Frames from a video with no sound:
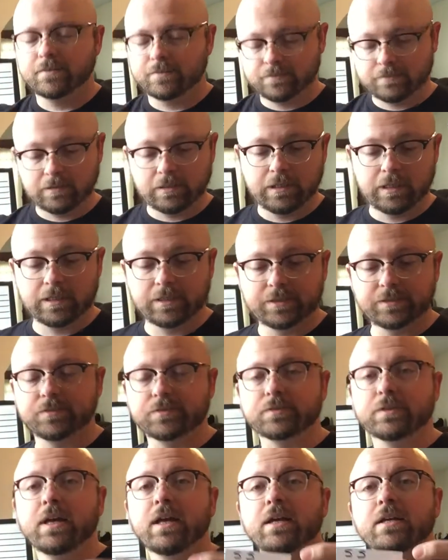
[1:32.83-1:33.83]
Now let's
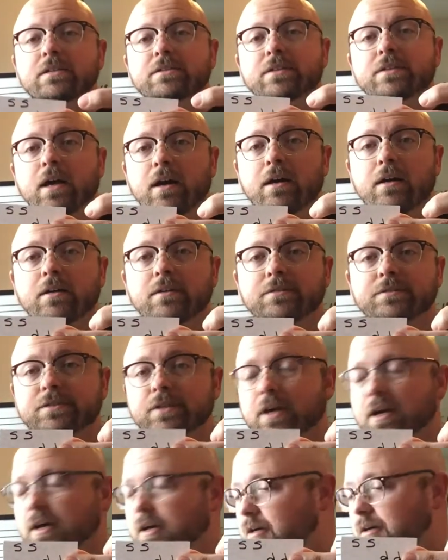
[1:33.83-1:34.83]
do so,
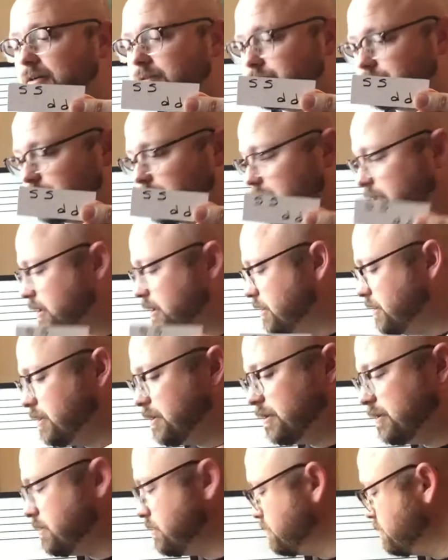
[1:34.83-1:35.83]

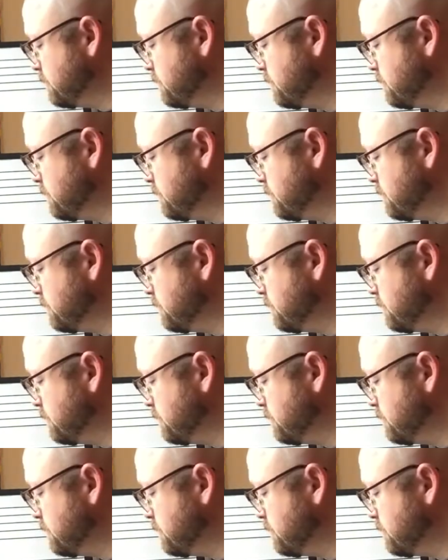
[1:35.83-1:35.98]
do.